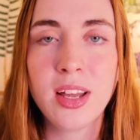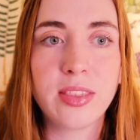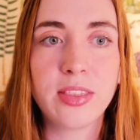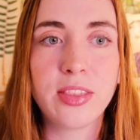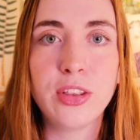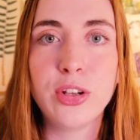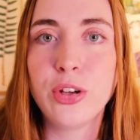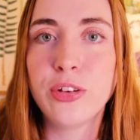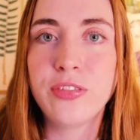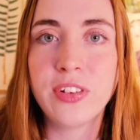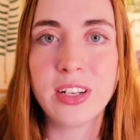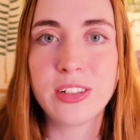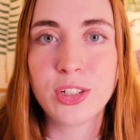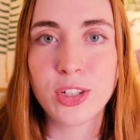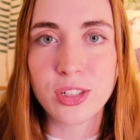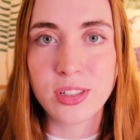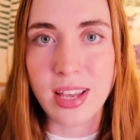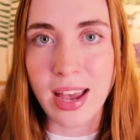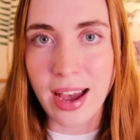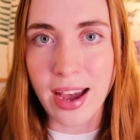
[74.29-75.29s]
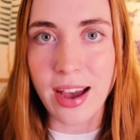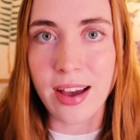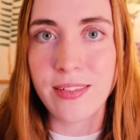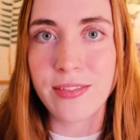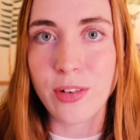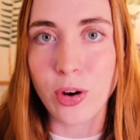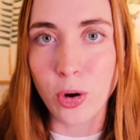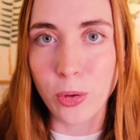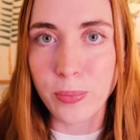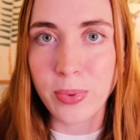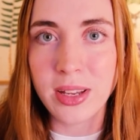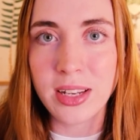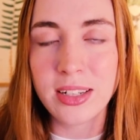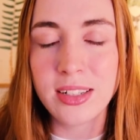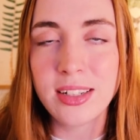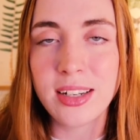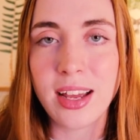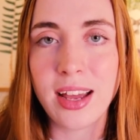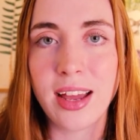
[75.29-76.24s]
New fissures have opened,